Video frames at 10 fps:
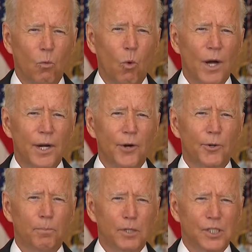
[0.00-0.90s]
one
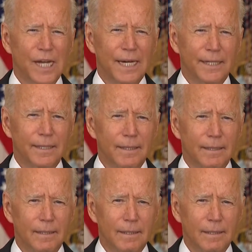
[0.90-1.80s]
hundred percent.
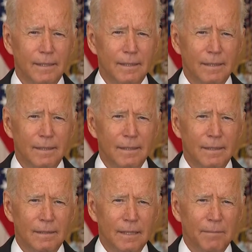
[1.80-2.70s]

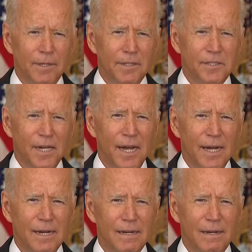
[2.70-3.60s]
I'm going to
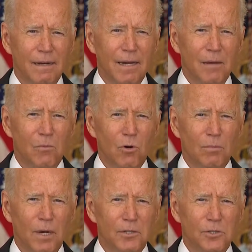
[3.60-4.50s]
say a lot more
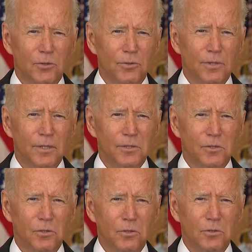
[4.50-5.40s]
about children in
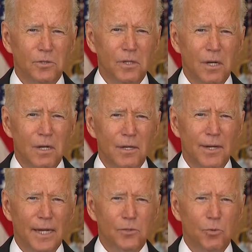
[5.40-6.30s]
schools
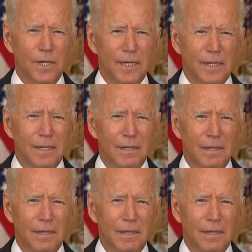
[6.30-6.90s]
next week.